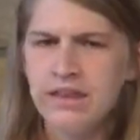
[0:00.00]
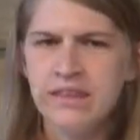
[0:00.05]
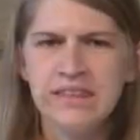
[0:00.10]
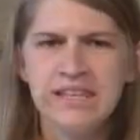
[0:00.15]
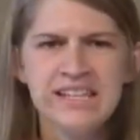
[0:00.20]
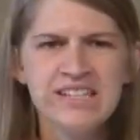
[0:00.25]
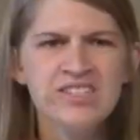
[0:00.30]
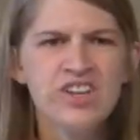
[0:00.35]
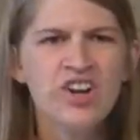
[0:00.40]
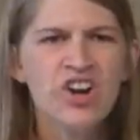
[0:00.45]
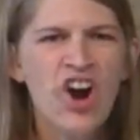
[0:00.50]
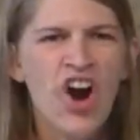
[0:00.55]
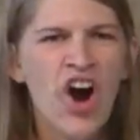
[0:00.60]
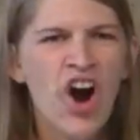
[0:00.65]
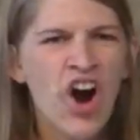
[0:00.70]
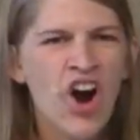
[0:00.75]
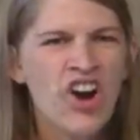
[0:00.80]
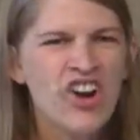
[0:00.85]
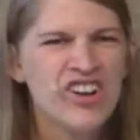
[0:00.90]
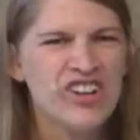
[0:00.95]
These are
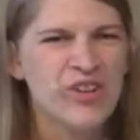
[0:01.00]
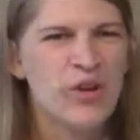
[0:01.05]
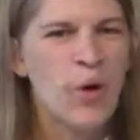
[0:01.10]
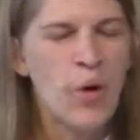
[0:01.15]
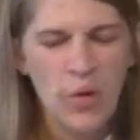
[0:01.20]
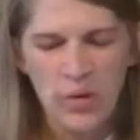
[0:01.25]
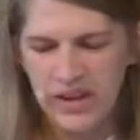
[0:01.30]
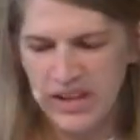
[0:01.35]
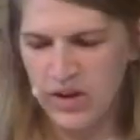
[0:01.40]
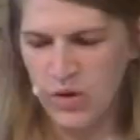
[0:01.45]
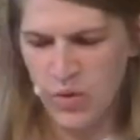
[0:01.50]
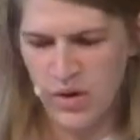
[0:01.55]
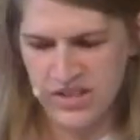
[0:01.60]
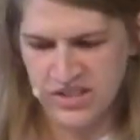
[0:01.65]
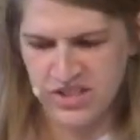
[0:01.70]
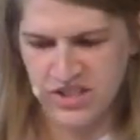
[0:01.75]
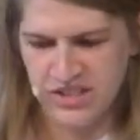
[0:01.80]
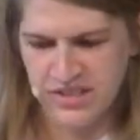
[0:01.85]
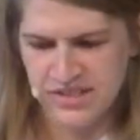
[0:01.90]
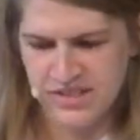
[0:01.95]
hard and holy
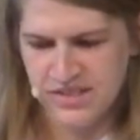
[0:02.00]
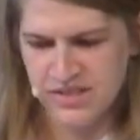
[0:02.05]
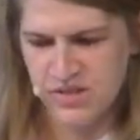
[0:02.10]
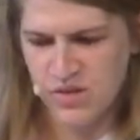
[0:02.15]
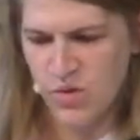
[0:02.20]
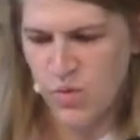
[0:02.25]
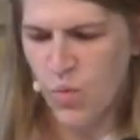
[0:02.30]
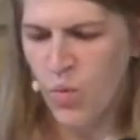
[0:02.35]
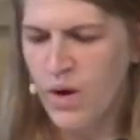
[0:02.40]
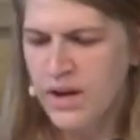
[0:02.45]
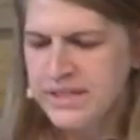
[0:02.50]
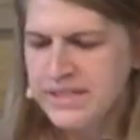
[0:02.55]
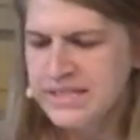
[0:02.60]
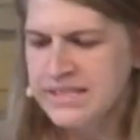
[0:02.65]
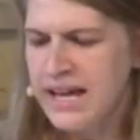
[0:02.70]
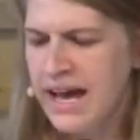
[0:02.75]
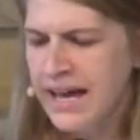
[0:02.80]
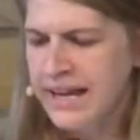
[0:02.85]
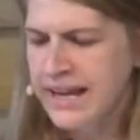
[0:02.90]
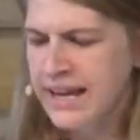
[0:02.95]
questions. One's
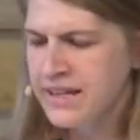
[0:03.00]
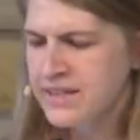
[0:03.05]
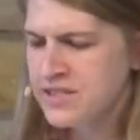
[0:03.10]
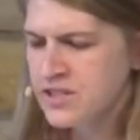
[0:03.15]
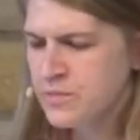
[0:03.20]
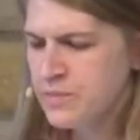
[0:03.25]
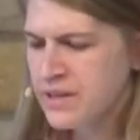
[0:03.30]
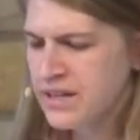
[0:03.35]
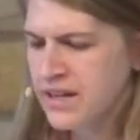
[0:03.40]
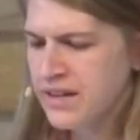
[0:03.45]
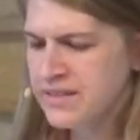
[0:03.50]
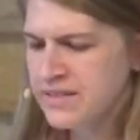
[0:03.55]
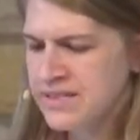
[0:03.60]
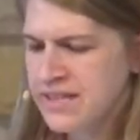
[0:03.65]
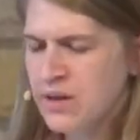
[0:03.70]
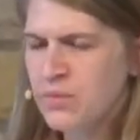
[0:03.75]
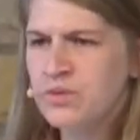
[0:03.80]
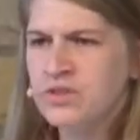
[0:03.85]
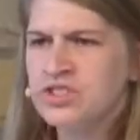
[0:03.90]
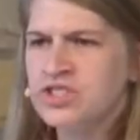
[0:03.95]
not answered because
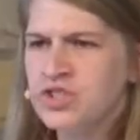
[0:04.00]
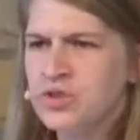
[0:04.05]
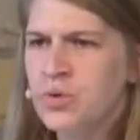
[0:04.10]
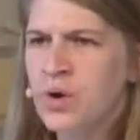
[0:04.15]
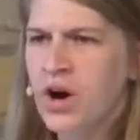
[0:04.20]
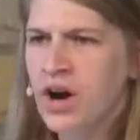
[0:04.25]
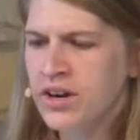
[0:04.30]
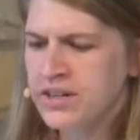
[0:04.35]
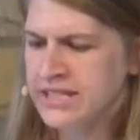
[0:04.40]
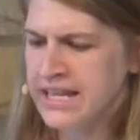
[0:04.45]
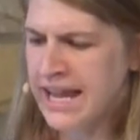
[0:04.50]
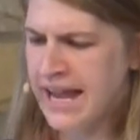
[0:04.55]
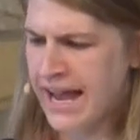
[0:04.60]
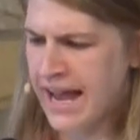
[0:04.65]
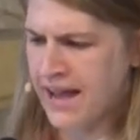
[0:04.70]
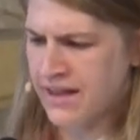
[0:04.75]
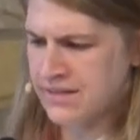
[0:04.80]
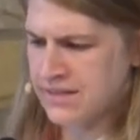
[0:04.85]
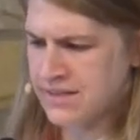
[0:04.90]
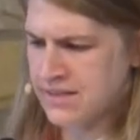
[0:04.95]
they were too hard to
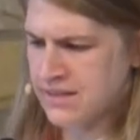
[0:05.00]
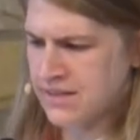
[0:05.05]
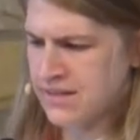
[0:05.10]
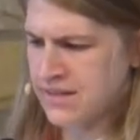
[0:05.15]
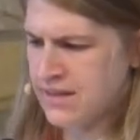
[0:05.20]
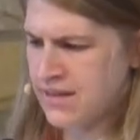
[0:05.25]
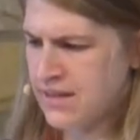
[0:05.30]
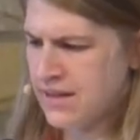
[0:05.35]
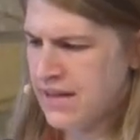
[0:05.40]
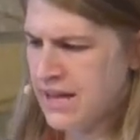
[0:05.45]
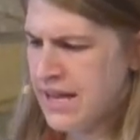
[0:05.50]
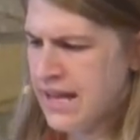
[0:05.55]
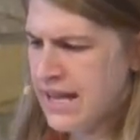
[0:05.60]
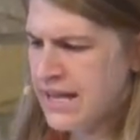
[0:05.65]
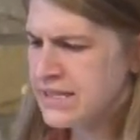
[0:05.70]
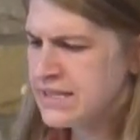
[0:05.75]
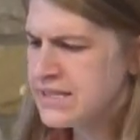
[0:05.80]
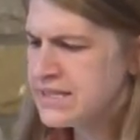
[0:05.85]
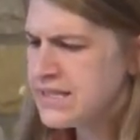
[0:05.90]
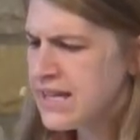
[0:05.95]
ask.
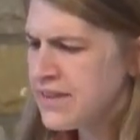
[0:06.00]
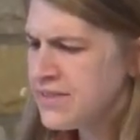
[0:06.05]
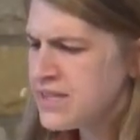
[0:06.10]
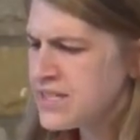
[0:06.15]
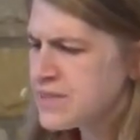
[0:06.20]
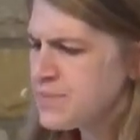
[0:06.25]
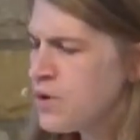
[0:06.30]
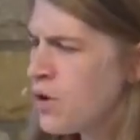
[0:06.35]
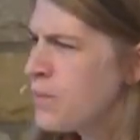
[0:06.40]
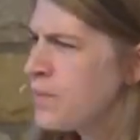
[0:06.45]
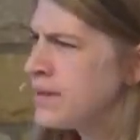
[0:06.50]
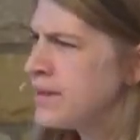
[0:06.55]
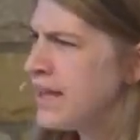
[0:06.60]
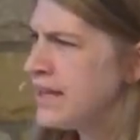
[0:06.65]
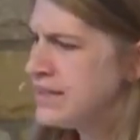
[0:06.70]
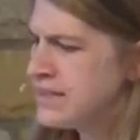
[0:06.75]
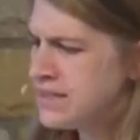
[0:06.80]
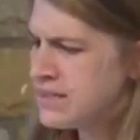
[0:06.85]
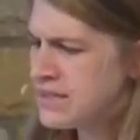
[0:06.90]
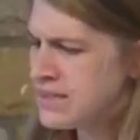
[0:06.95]
Instead, this moment
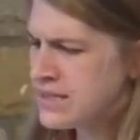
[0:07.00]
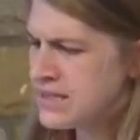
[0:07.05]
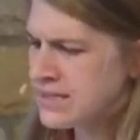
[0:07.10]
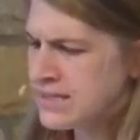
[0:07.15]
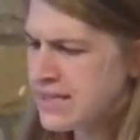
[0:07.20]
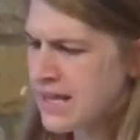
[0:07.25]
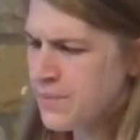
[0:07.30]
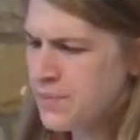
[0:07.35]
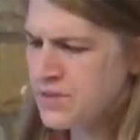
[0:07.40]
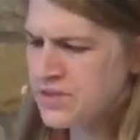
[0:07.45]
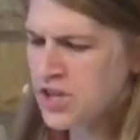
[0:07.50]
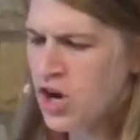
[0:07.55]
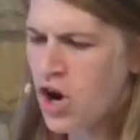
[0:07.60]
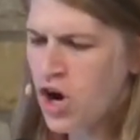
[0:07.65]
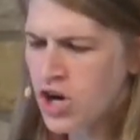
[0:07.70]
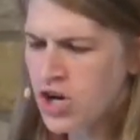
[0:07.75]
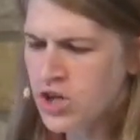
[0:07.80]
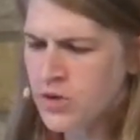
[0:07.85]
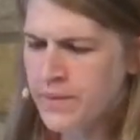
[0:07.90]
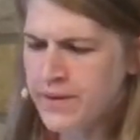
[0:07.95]
led to the disciples
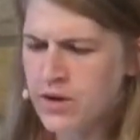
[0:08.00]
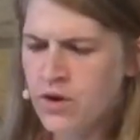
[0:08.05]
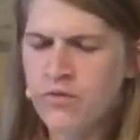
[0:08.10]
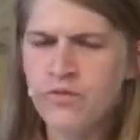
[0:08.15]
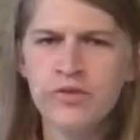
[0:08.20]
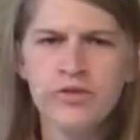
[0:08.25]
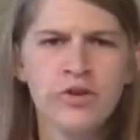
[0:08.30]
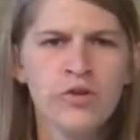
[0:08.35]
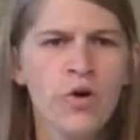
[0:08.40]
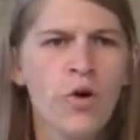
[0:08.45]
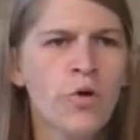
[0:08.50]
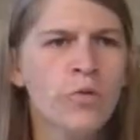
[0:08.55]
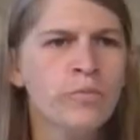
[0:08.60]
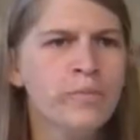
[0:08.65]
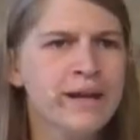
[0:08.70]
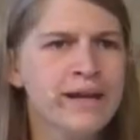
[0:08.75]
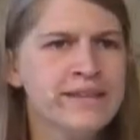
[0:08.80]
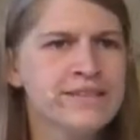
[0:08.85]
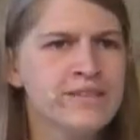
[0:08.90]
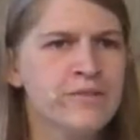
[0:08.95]
arguing over their own
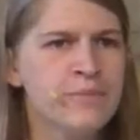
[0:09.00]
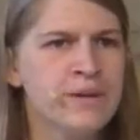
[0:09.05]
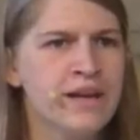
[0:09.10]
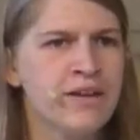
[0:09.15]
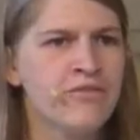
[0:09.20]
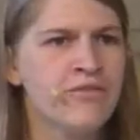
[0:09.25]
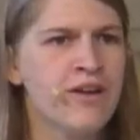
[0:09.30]
means of being